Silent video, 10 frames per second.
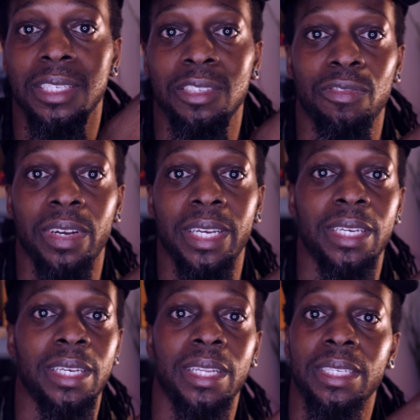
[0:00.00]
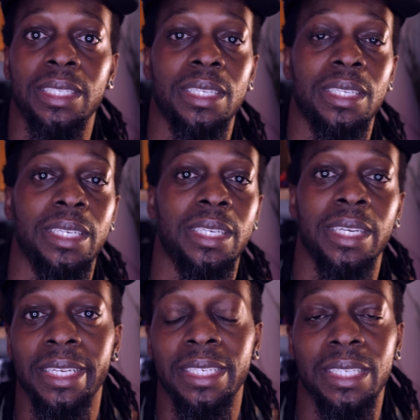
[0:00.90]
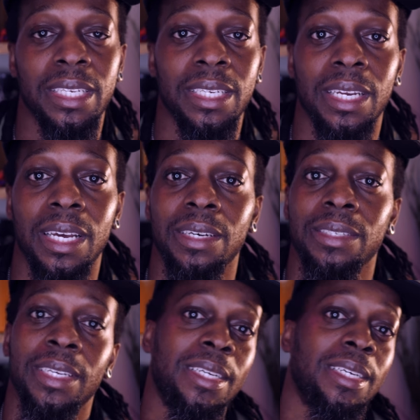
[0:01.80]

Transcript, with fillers: It's right here. Click the link. Check that out.